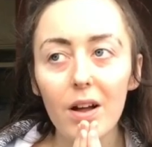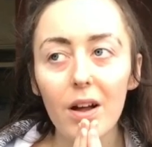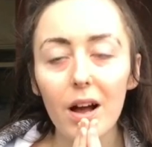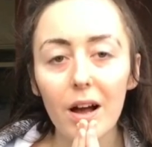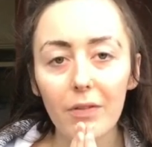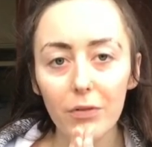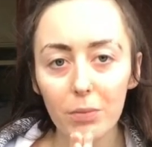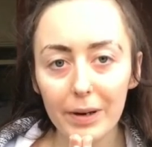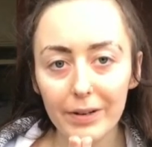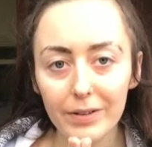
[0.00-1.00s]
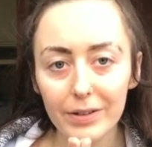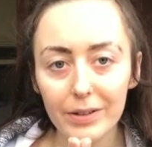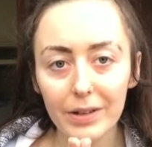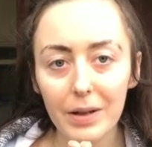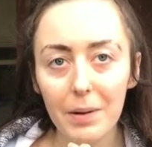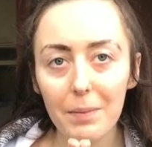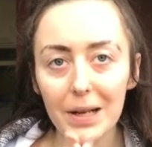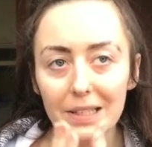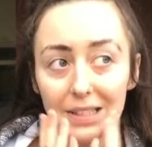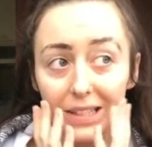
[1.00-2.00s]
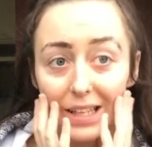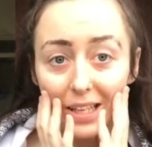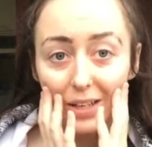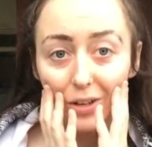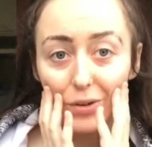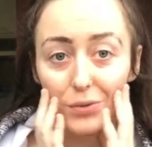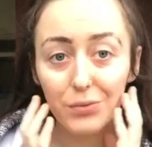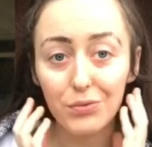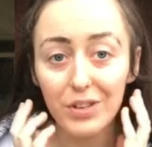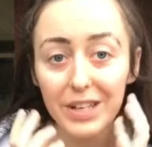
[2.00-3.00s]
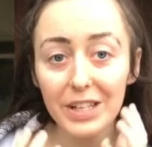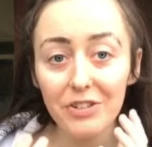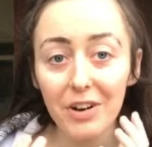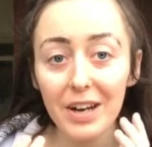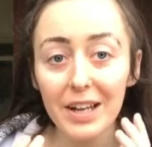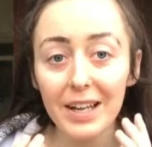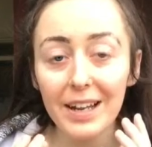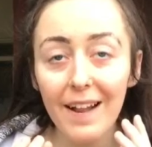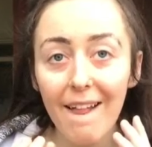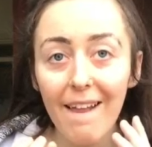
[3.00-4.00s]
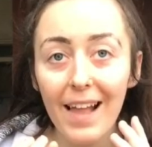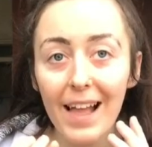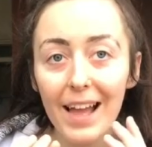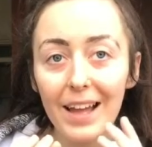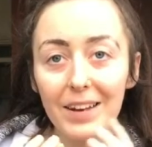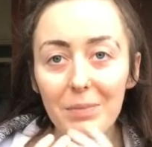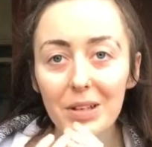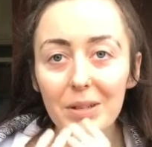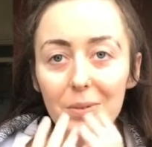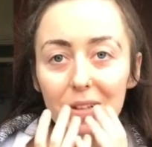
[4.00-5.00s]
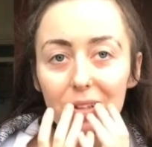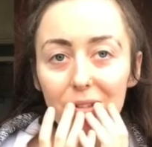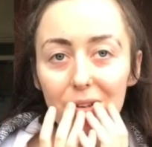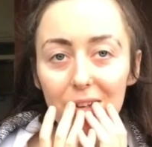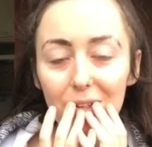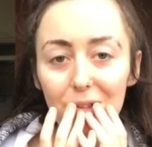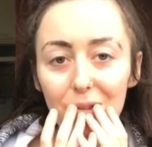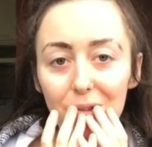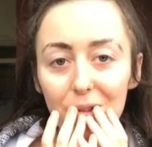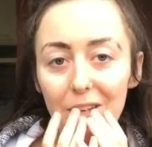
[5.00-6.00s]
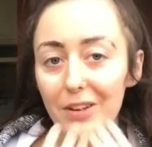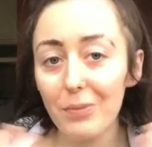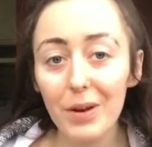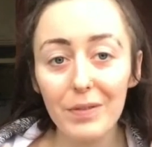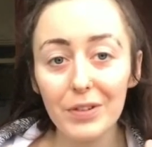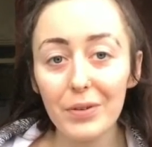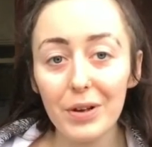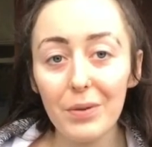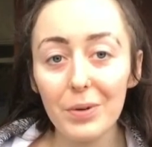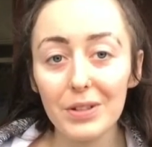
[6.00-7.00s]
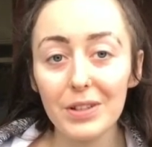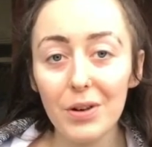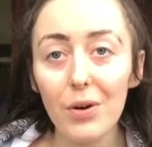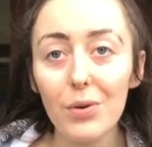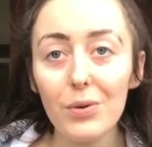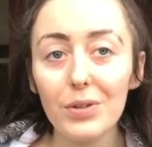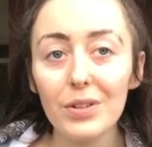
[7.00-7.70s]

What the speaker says: I fall pregnant, my skin goes really dry, and then my lips get dry and sore, and then the weather don't help because it's cold,